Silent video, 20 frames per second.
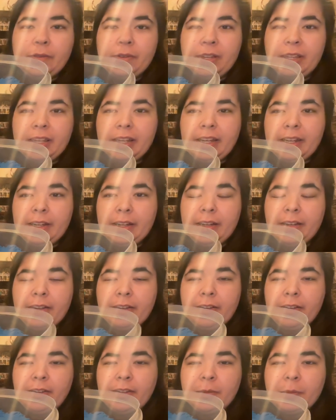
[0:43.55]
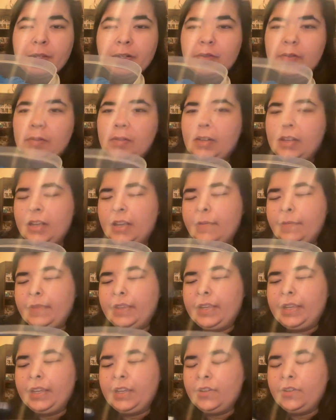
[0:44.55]
really special,
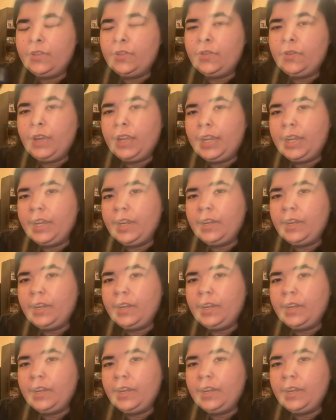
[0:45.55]
they can do